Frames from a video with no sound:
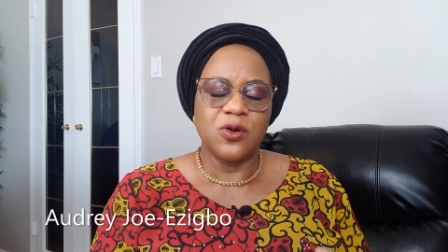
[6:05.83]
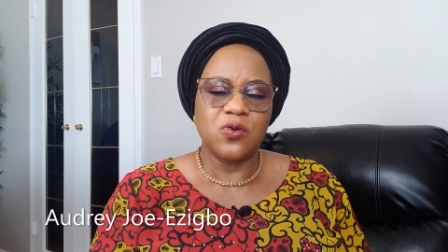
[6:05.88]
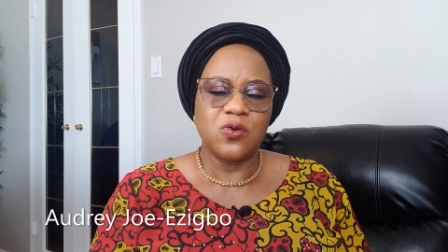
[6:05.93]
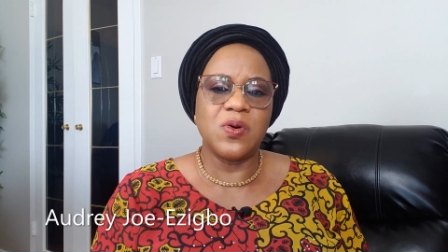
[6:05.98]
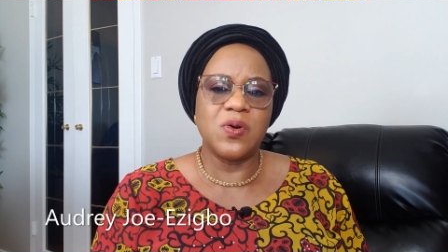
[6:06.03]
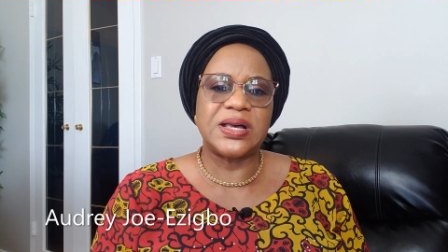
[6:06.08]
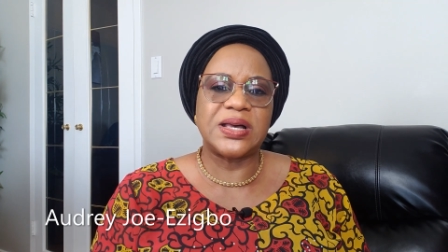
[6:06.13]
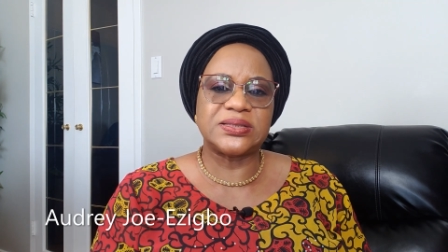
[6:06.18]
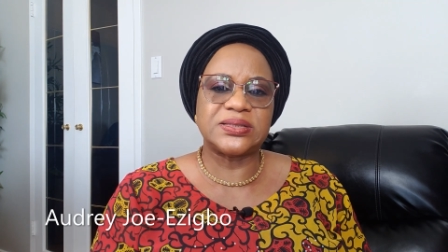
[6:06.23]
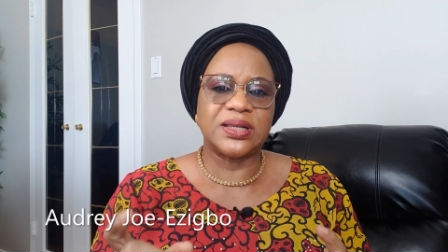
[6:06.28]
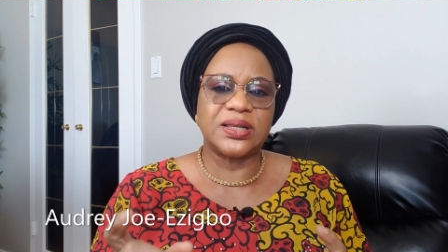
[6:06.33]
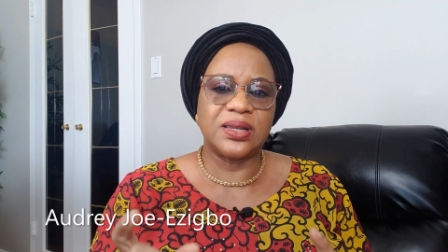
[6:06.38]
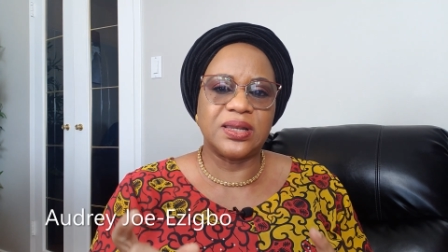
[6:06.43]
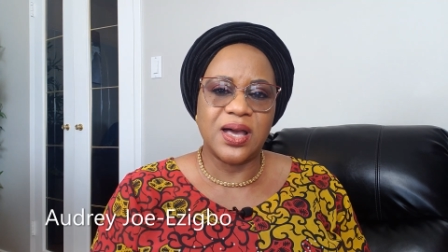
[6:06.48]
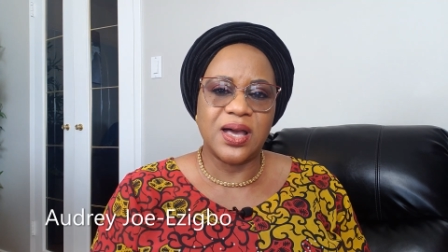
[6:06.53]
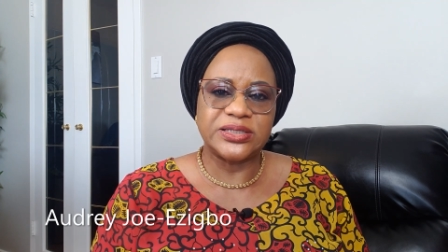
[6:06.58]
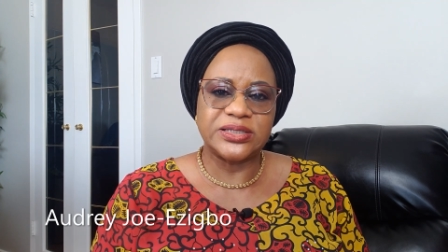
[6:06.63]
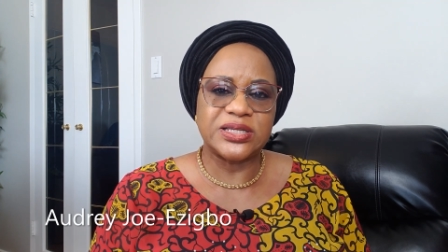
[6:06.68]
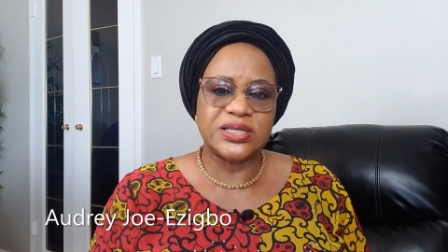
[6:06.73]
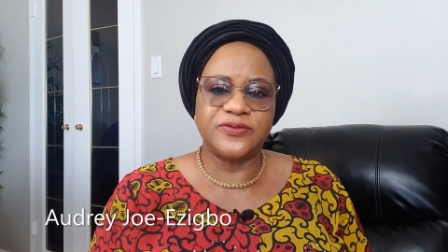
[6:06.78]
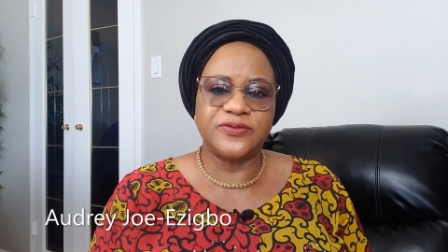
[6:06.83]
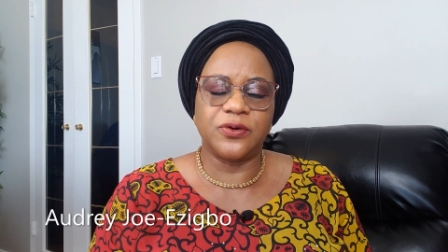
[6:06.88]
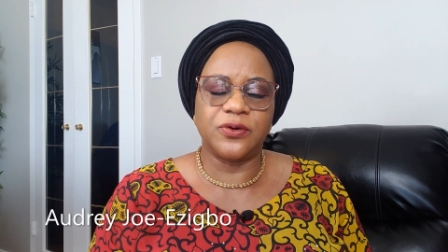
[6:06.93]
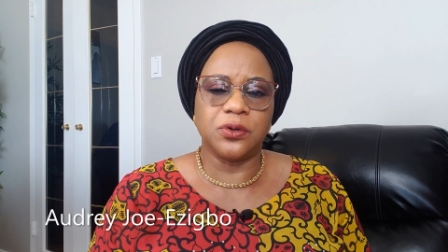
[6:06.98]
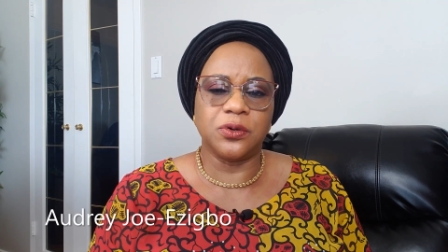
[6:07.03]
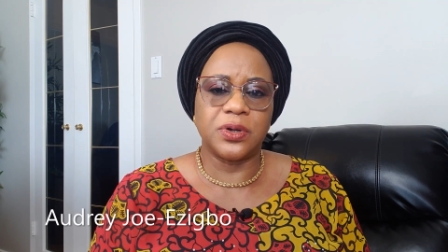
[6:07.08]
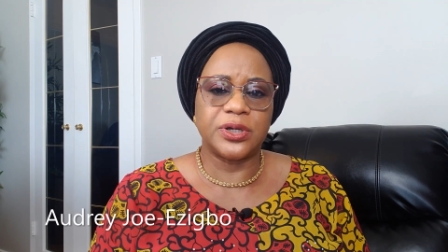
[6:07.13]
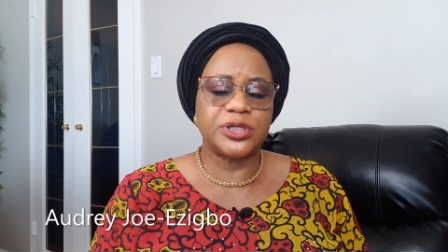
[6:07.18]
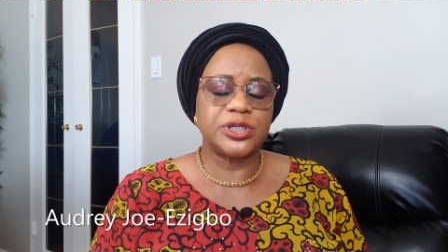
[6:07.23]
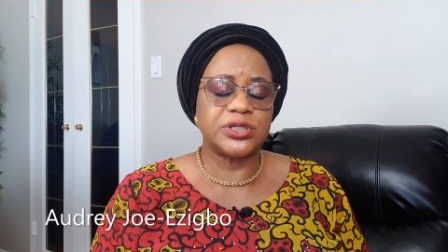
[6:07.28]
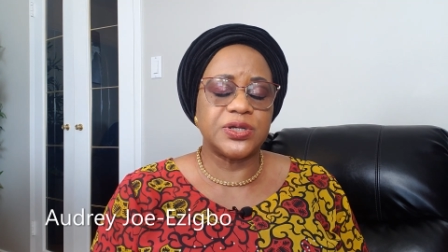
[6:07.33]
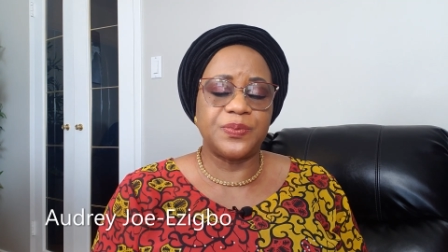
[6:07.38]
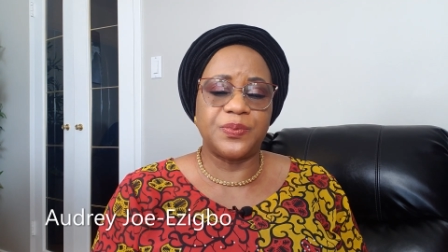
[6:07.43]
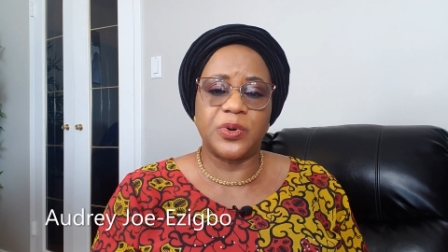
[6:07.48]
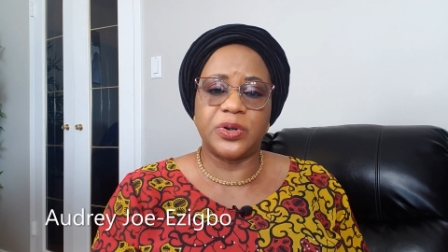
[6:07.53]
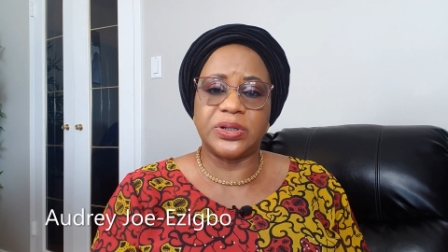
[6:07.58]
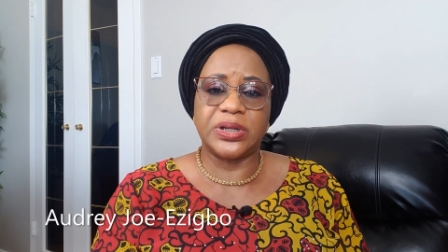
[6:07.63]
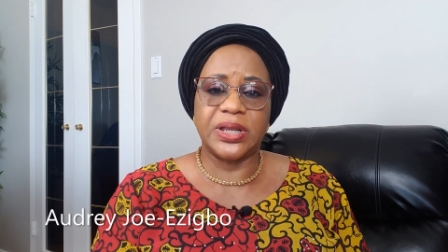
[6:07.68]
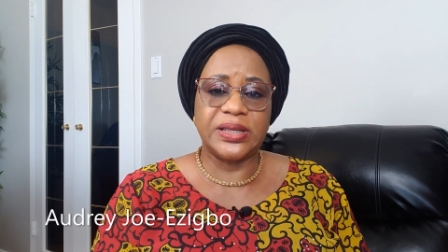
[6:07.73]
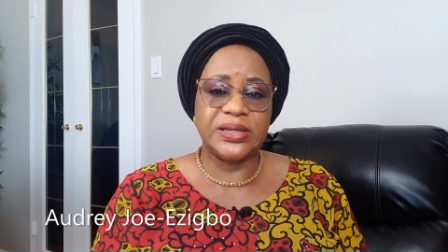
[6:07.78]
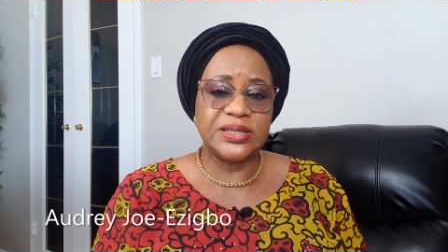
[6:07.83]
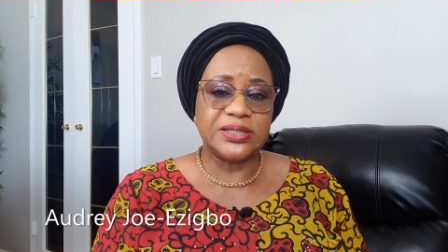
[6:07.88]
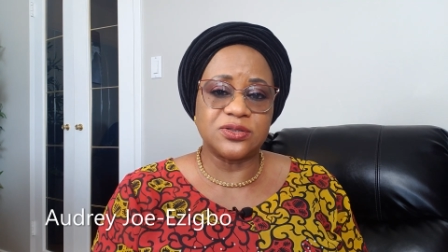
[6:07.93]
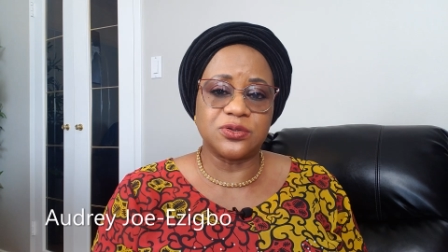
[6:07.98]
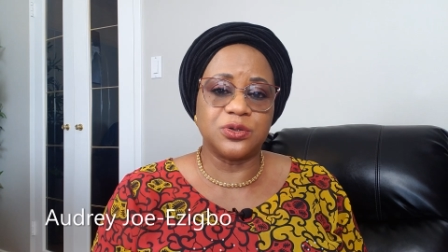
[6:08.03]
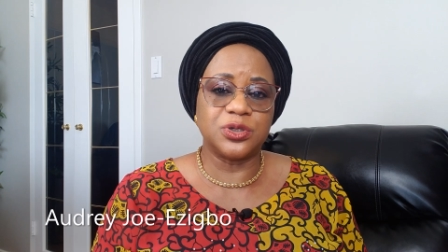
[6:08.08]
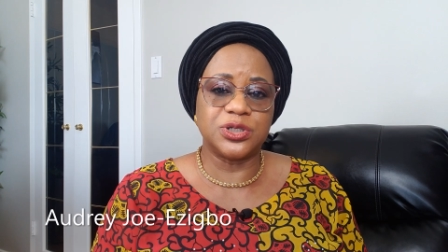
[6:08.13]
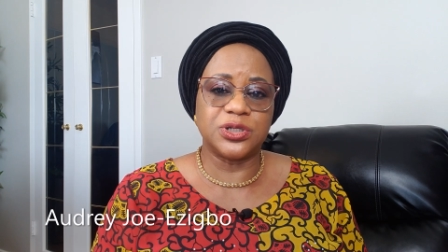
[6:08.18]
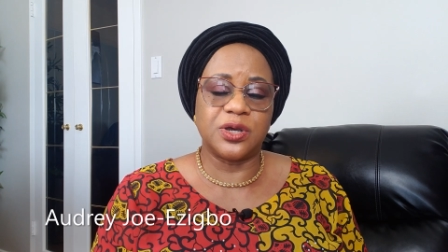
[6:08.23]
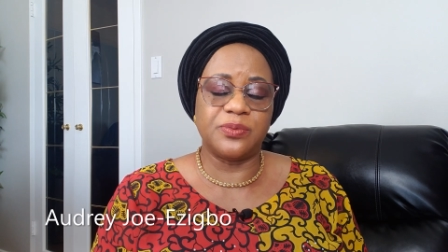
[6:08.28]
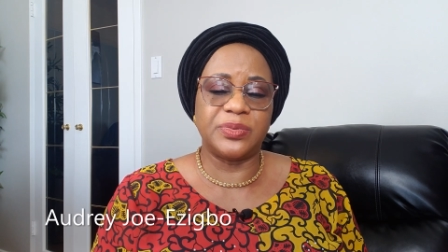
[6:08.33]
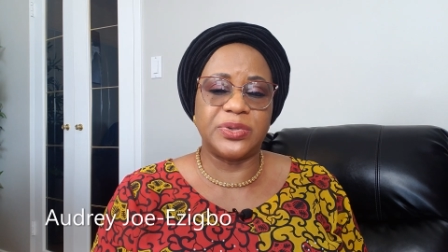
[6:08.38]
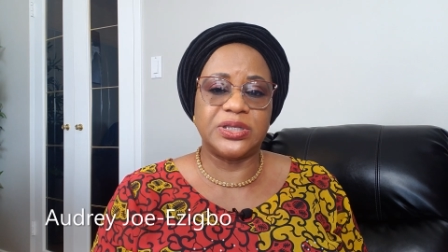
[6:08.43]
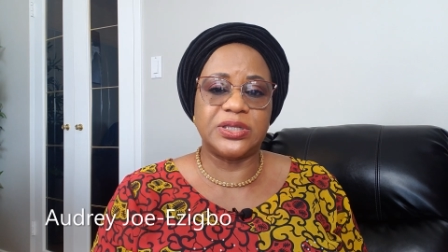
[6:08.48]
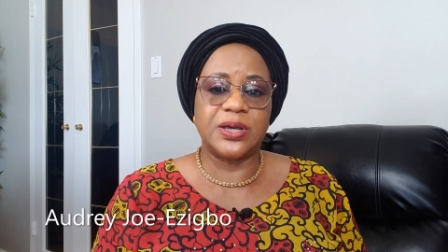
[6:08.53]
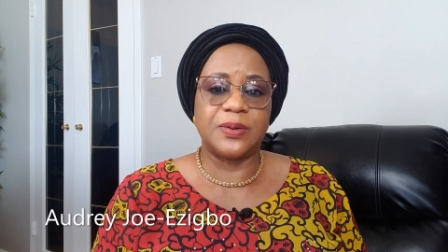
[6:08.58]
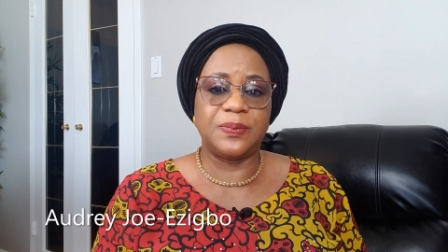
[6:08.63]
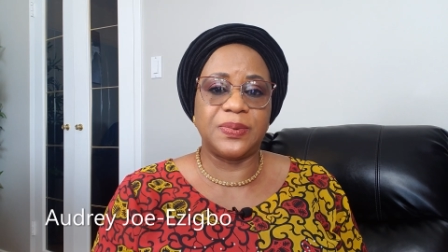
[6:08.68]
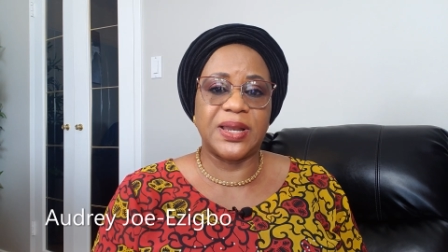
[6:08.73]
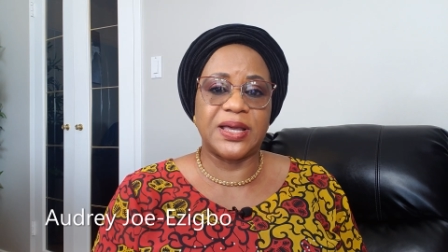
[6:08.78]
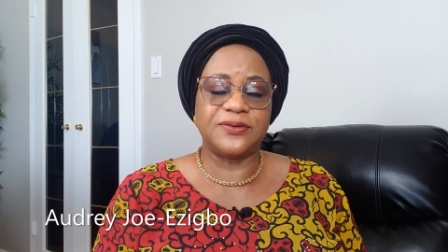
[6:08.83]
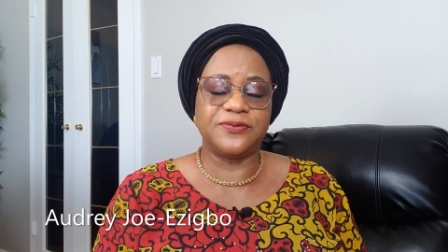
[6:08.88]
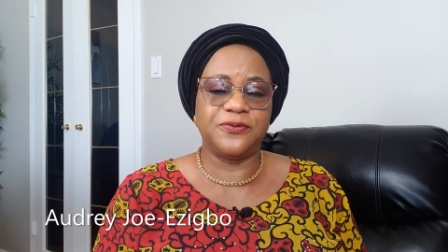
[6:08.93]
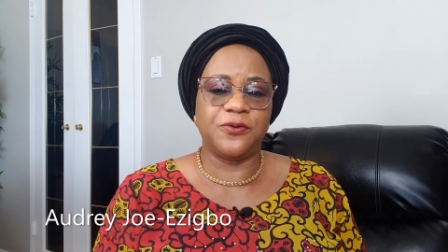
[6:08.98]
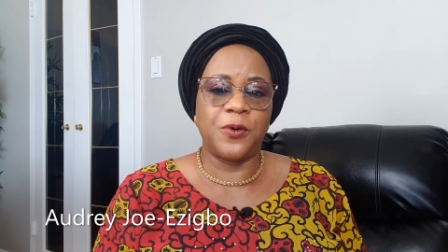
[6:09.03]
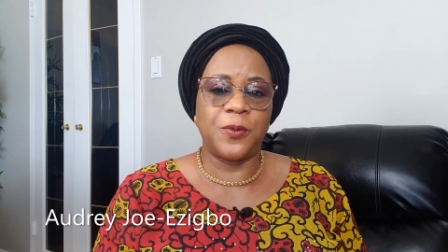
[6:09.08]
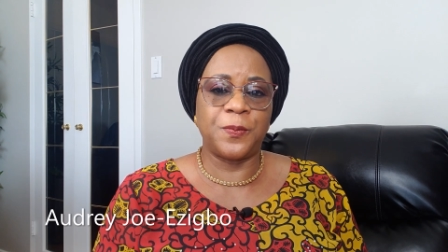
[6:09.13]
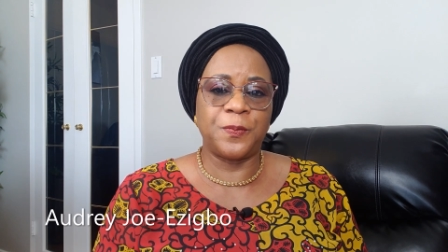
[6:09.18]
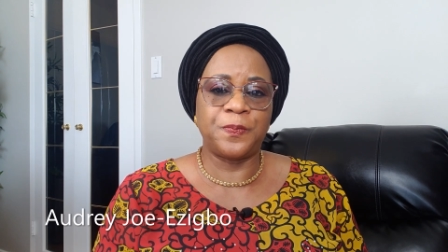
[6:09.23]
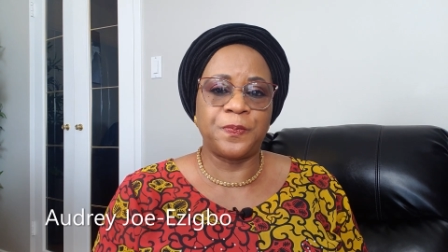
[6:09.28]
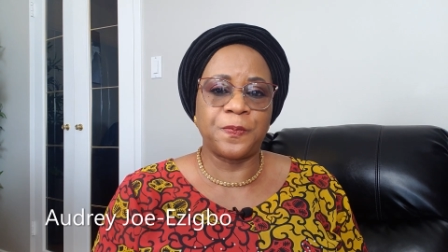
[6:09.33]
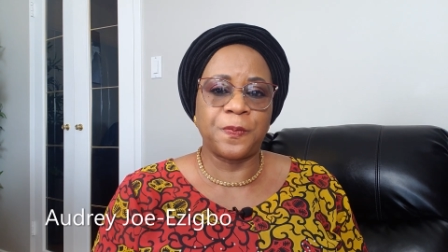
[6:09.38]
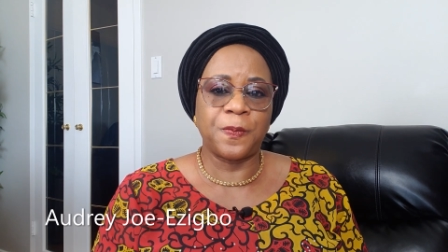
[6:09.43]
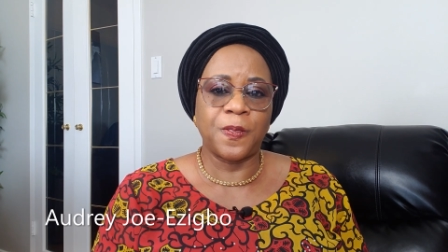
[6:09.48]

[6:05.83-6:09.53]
who has the largest followership on any social media platform.